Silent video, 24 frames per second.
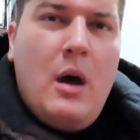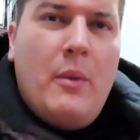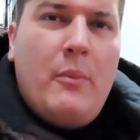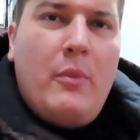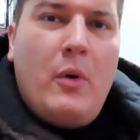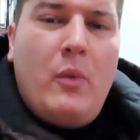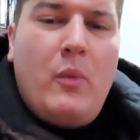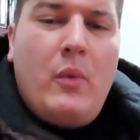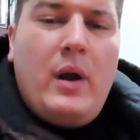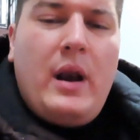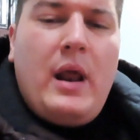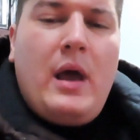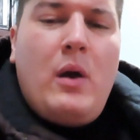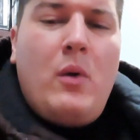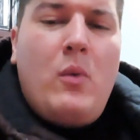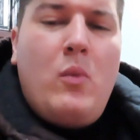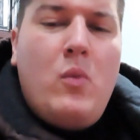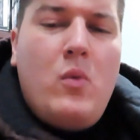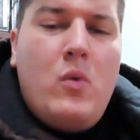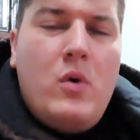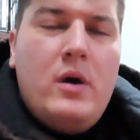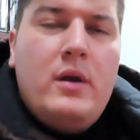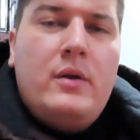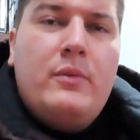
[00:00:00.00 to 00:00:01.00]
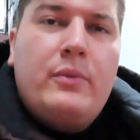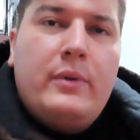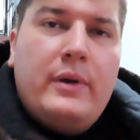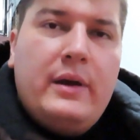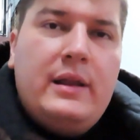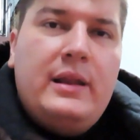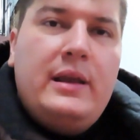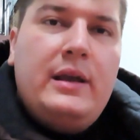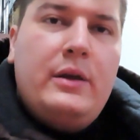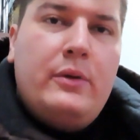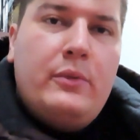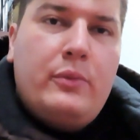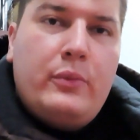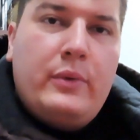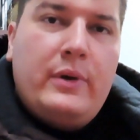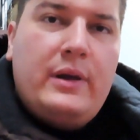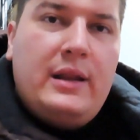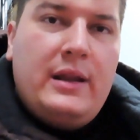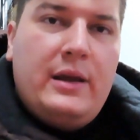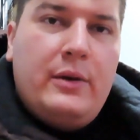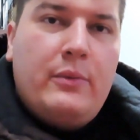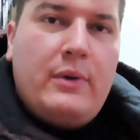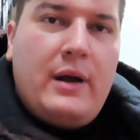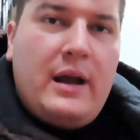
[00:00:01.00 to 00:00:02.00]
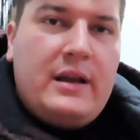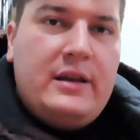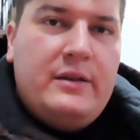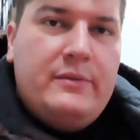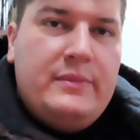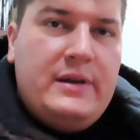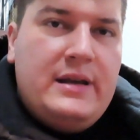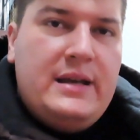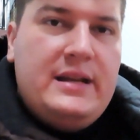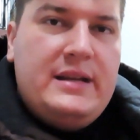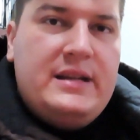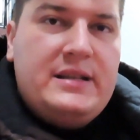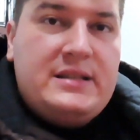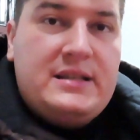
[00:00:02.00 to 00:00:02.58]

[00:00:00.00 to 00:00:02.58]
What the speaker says: but what I would really, really recommend